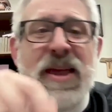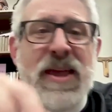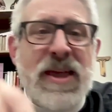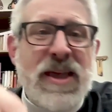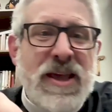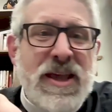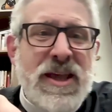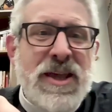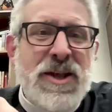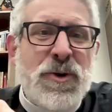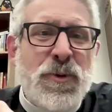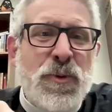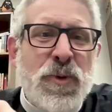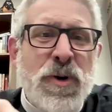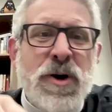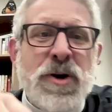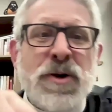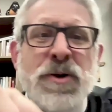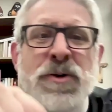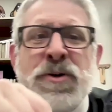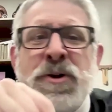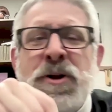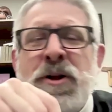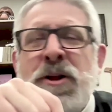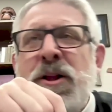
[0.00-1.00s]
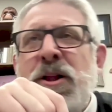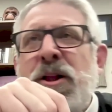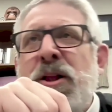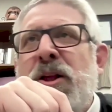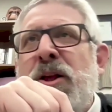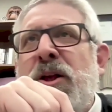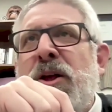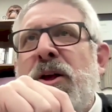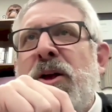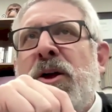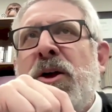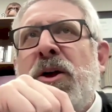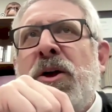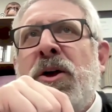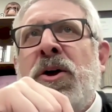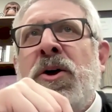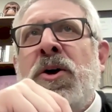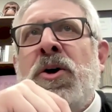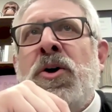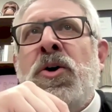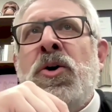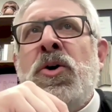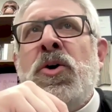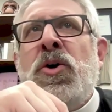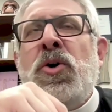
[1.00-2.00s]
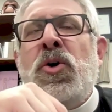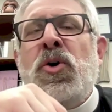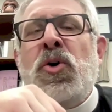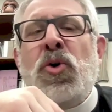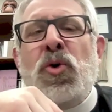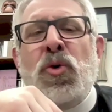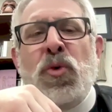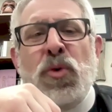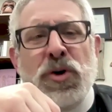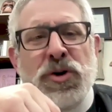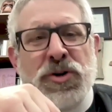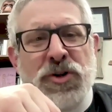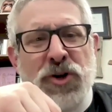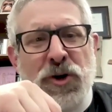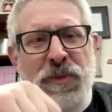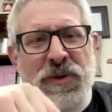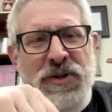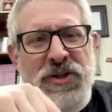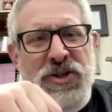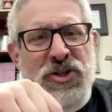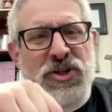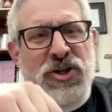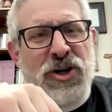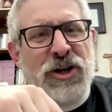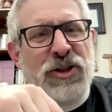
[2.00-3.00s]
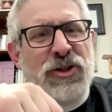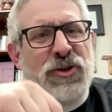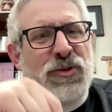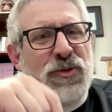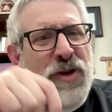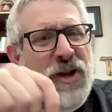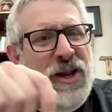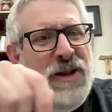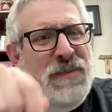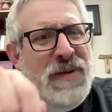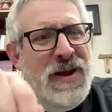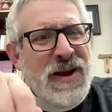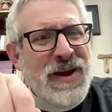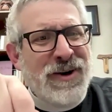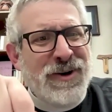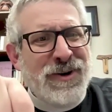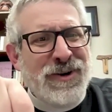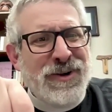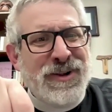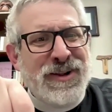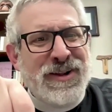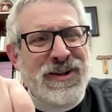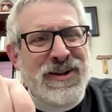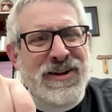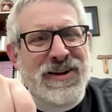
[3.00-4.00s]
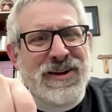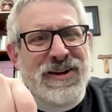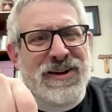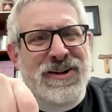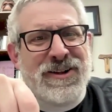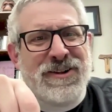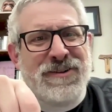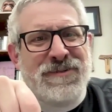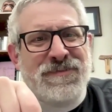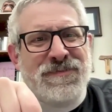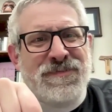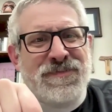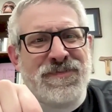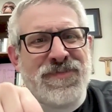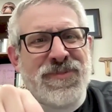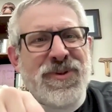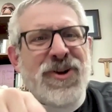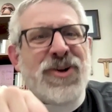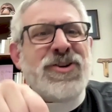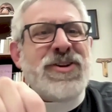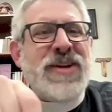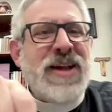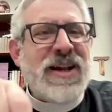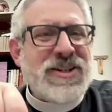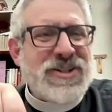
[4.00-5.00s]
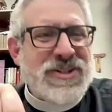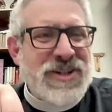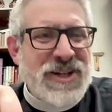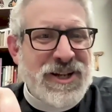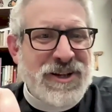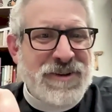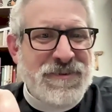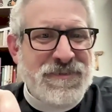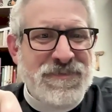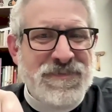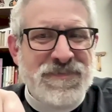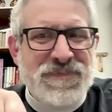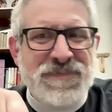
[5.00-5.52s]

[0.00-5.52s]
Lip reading: In a world where so much is done through email or texting,